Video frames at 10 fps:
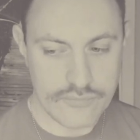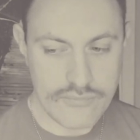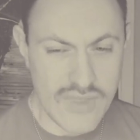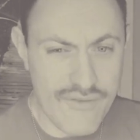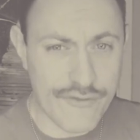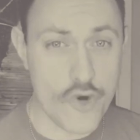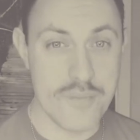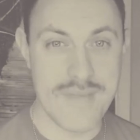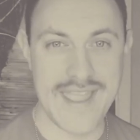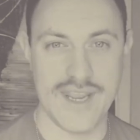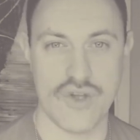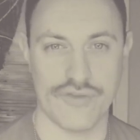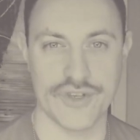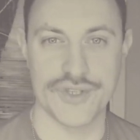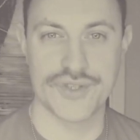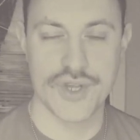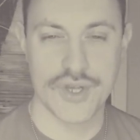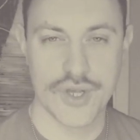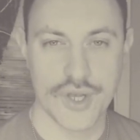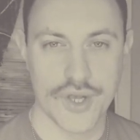for many of us,
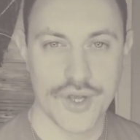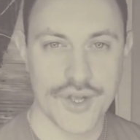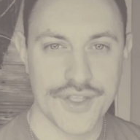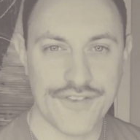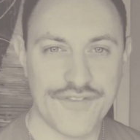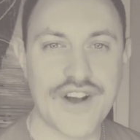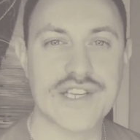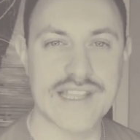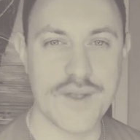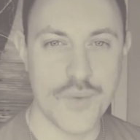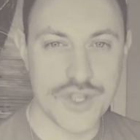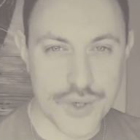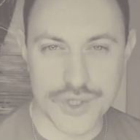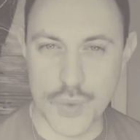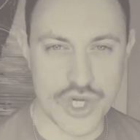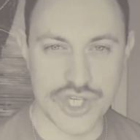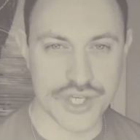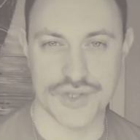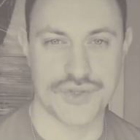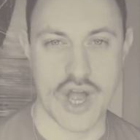the first thing we do is we just
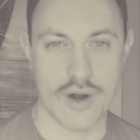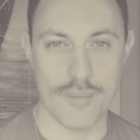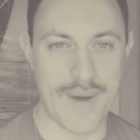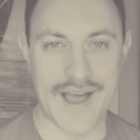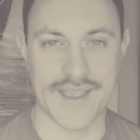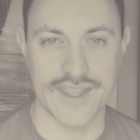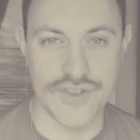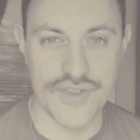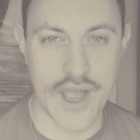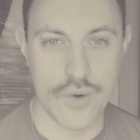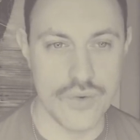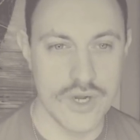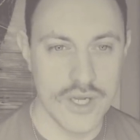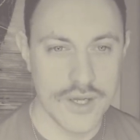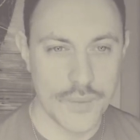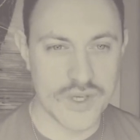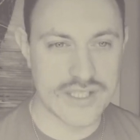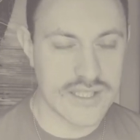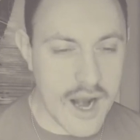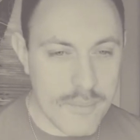start backing down. we
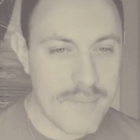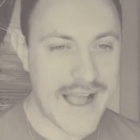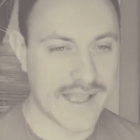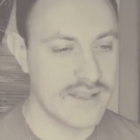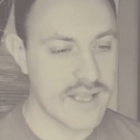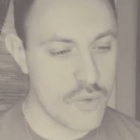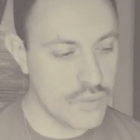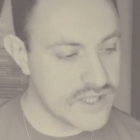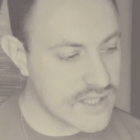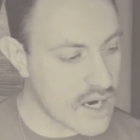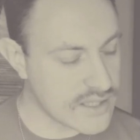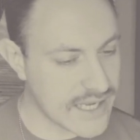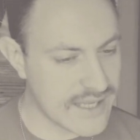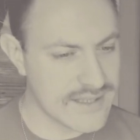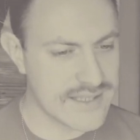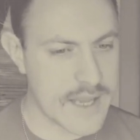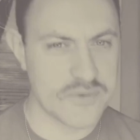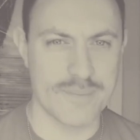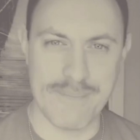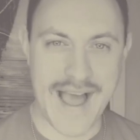start backing down, we start taking steps
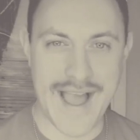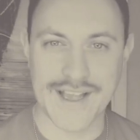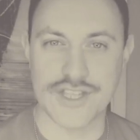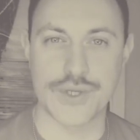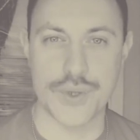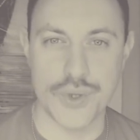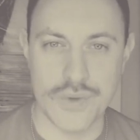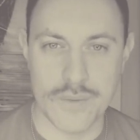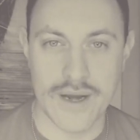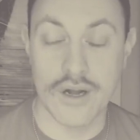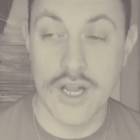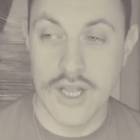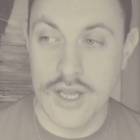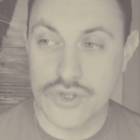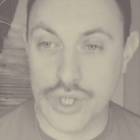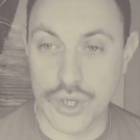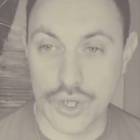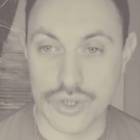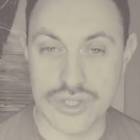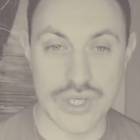back to who we were, to
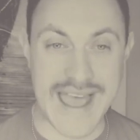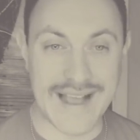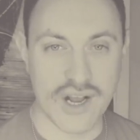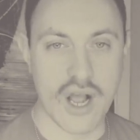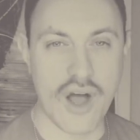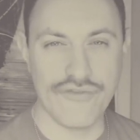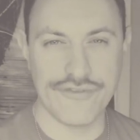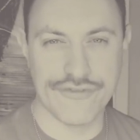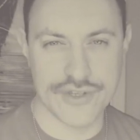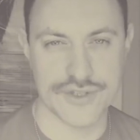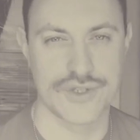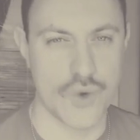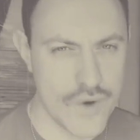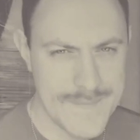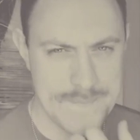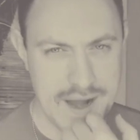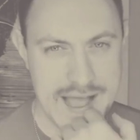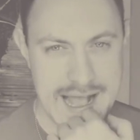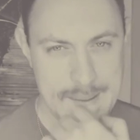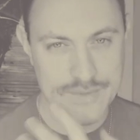that comfort zone perhaps,